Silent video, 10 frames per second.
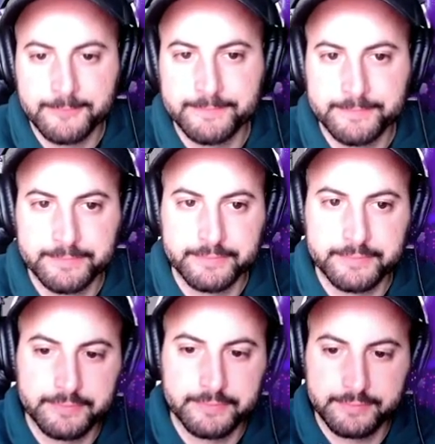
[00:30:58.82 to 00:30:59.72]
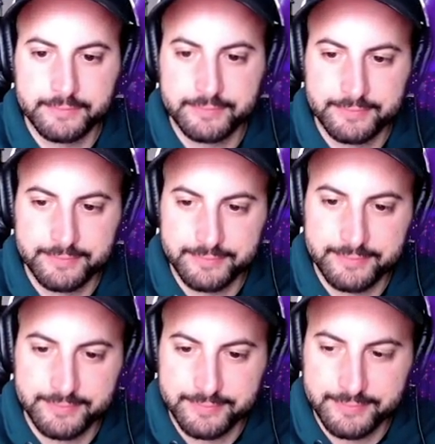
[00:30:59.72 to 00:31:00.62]

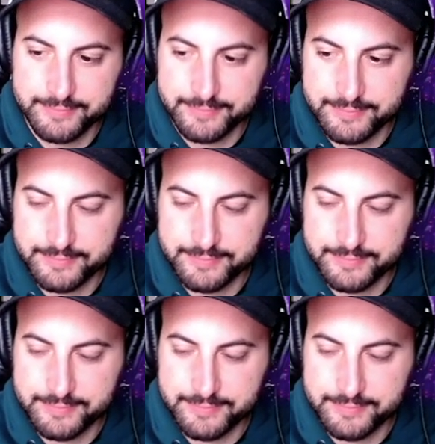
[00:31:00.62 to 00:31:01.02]
[no speech]